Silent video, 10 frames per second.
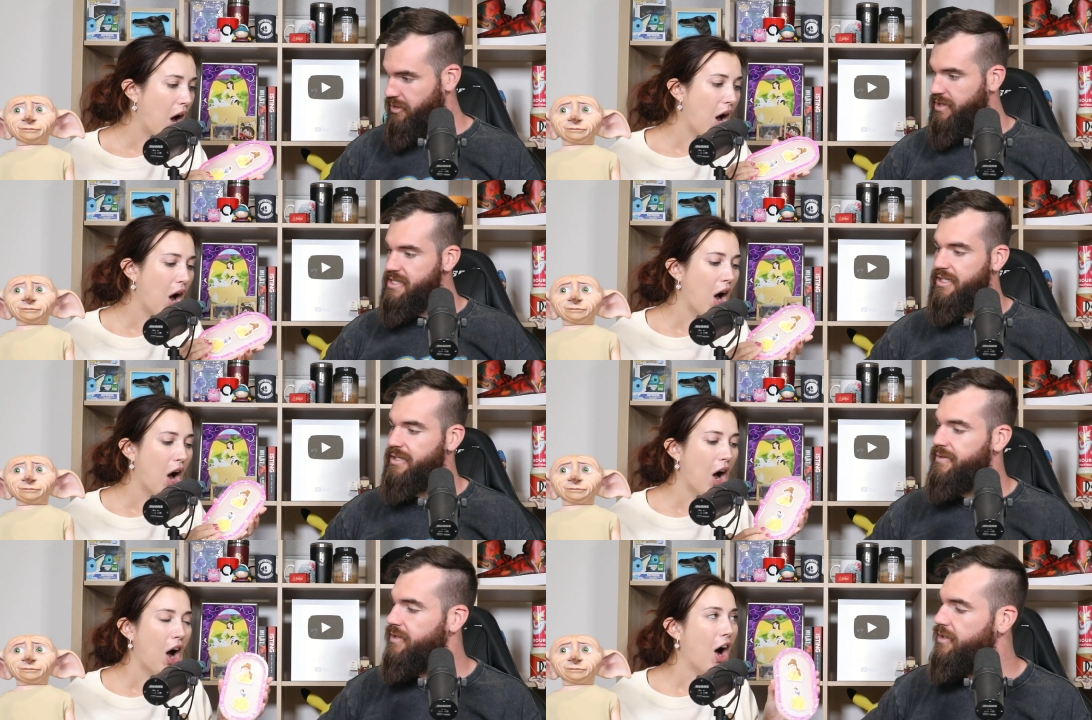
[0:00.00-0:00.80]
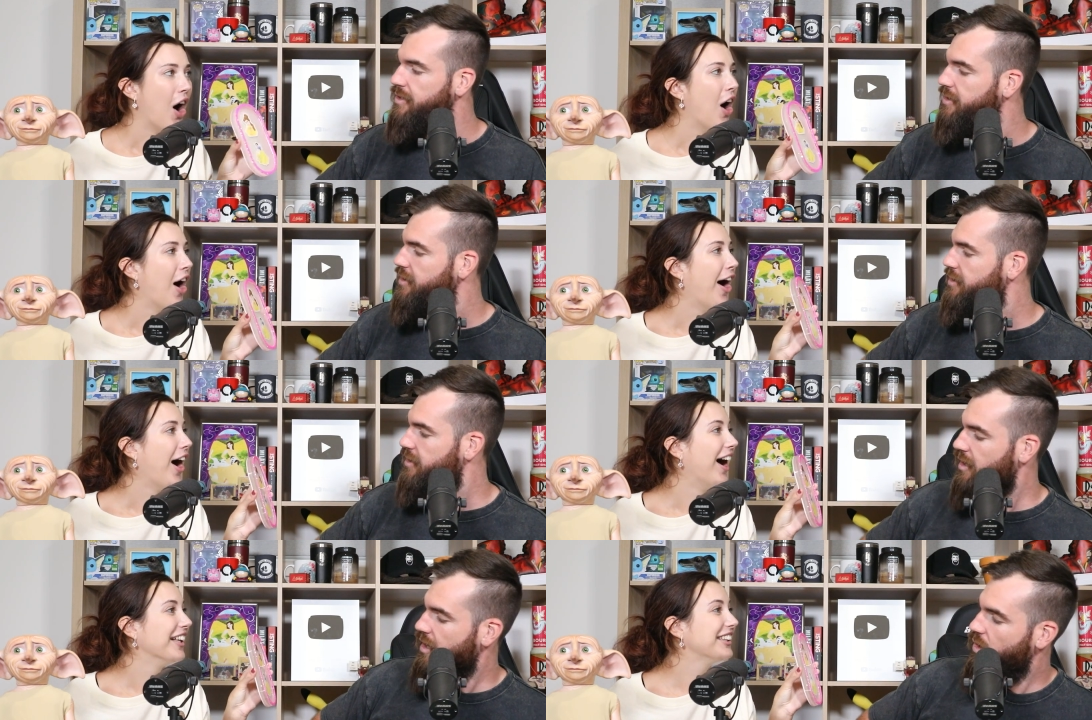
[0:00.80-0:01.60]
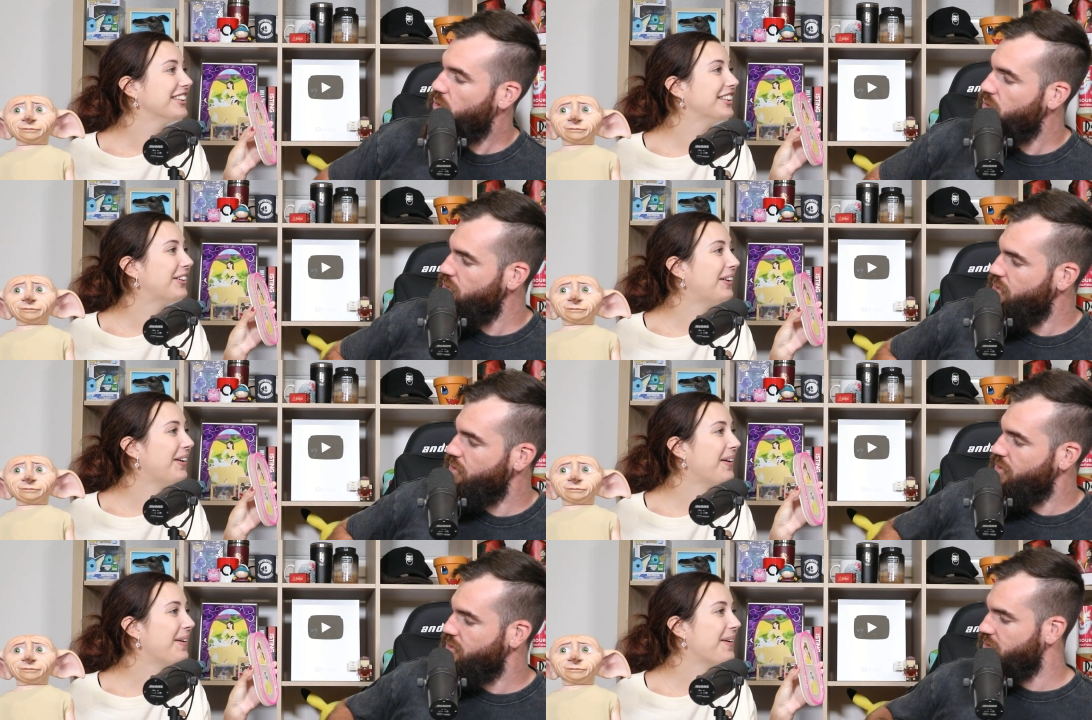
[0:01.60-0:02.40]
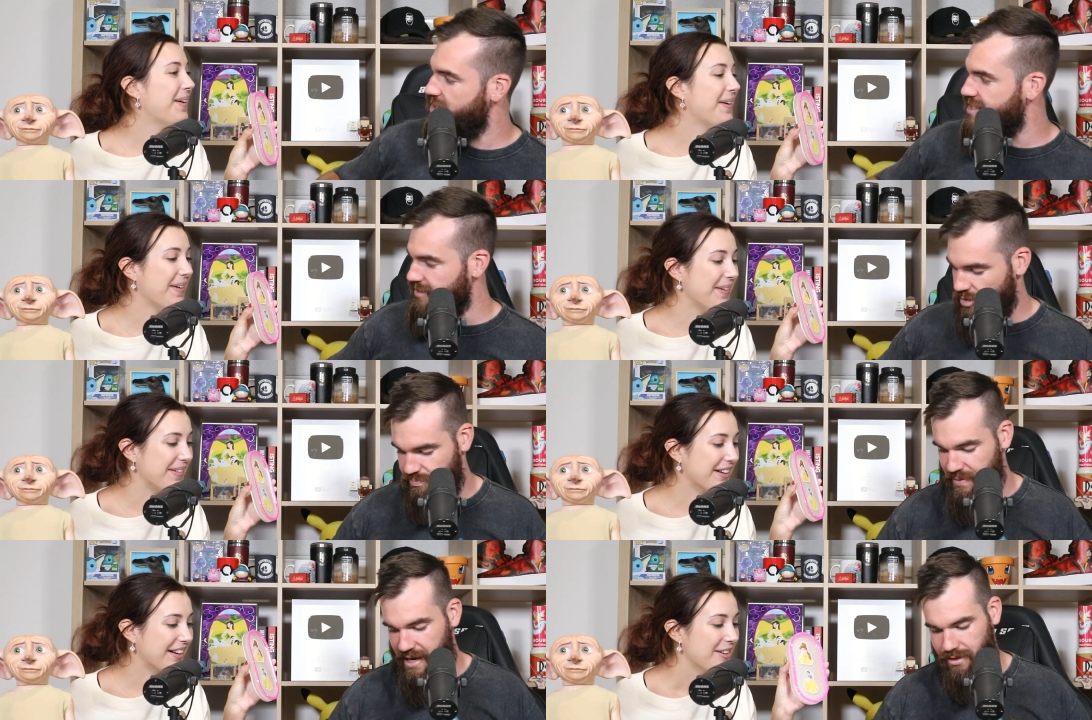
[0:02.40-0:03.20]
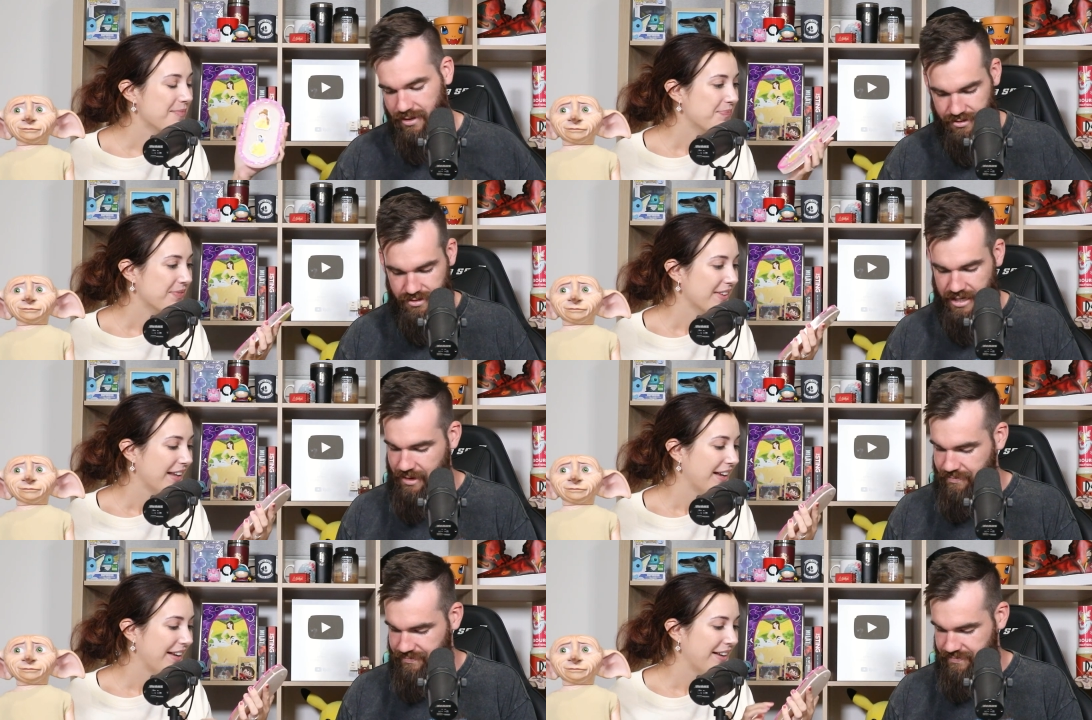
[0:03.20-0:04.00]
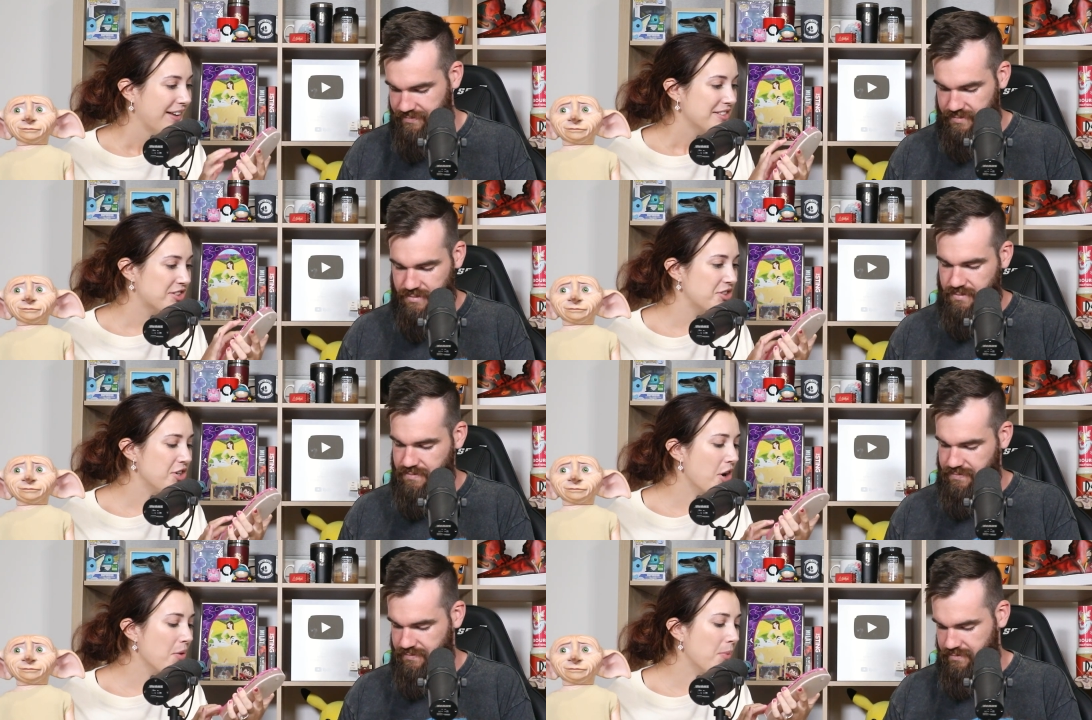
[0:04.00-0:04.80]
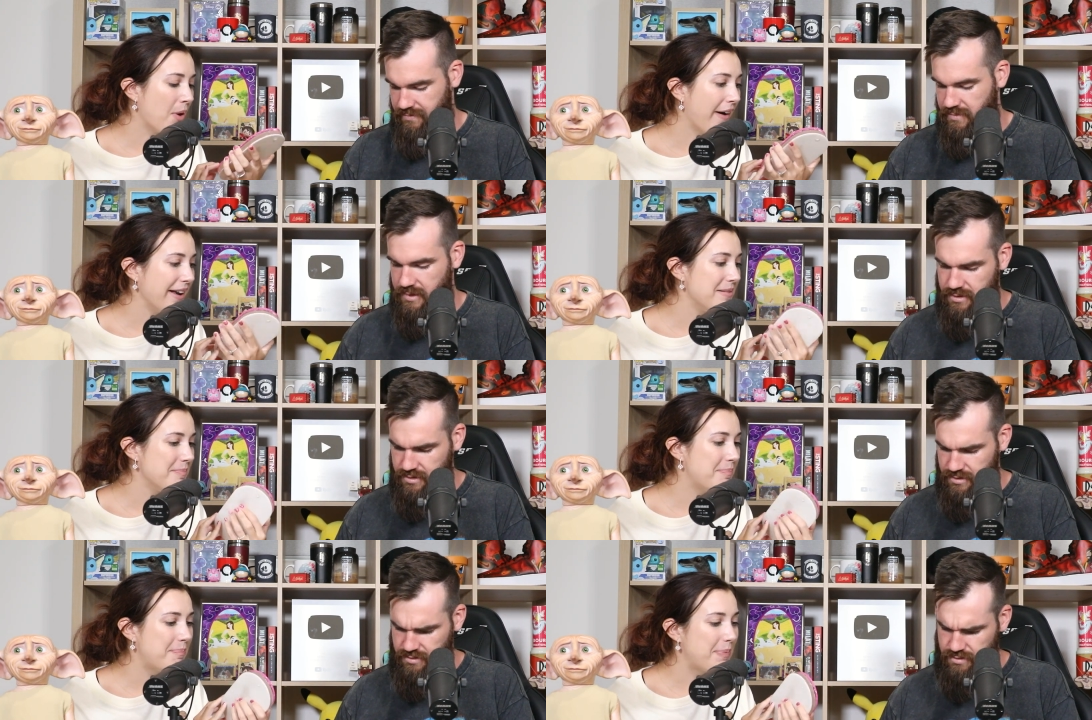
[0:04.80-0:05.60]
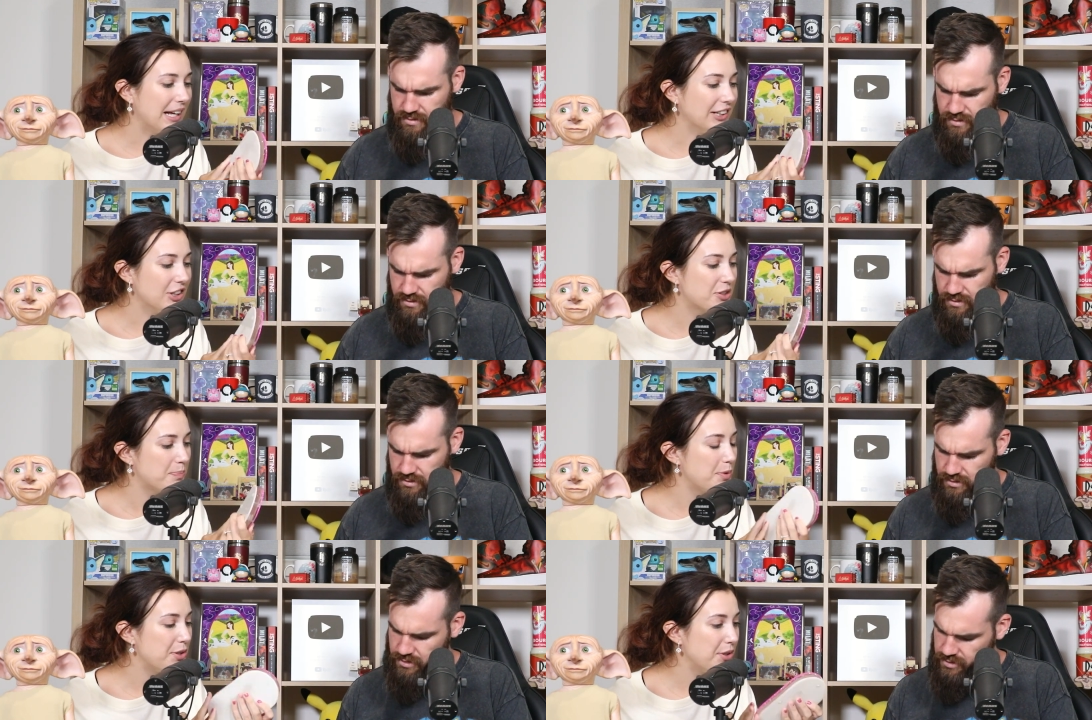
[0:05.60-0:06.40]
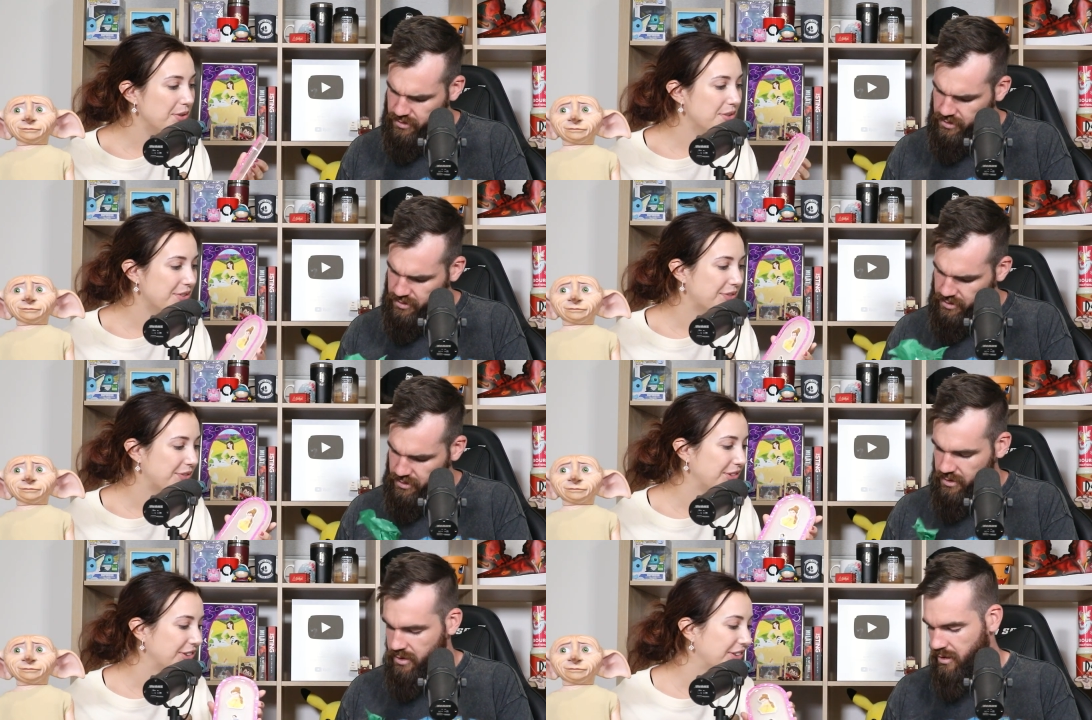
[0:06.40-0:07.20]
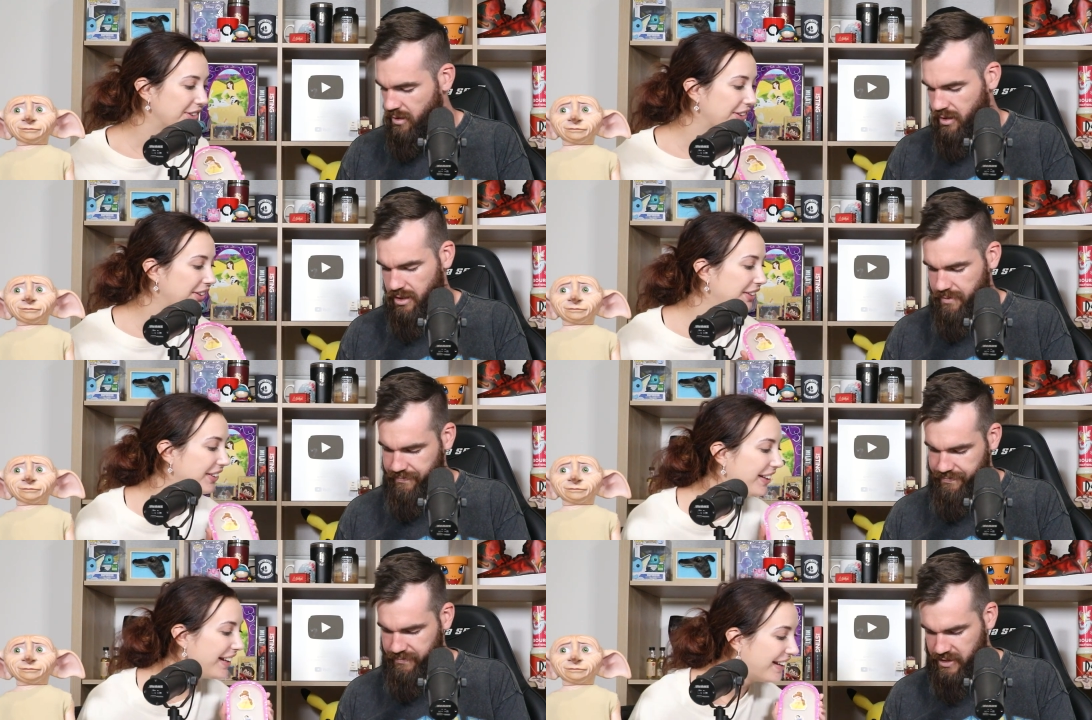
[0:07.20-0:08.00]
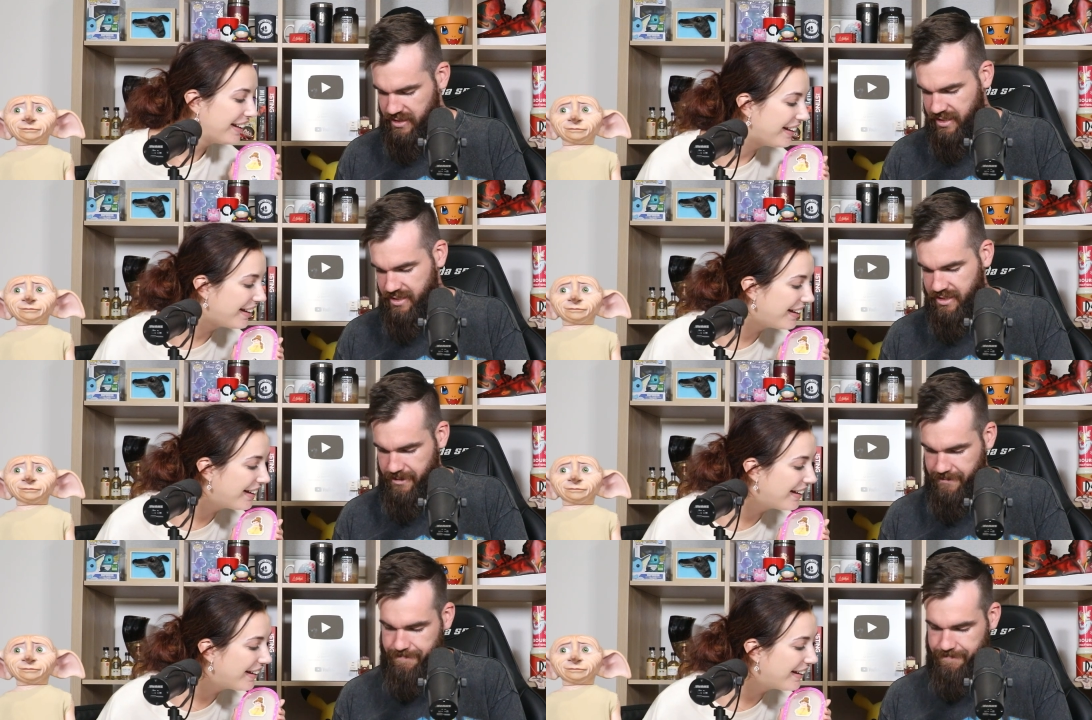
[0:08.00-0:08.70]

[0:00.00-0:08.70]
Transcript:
Speaker 1: What is it? Ooh, Ooh. it's a little bell and um,
Speaker 2: Snow White and Belle, it's beautiful. Oh, what's this?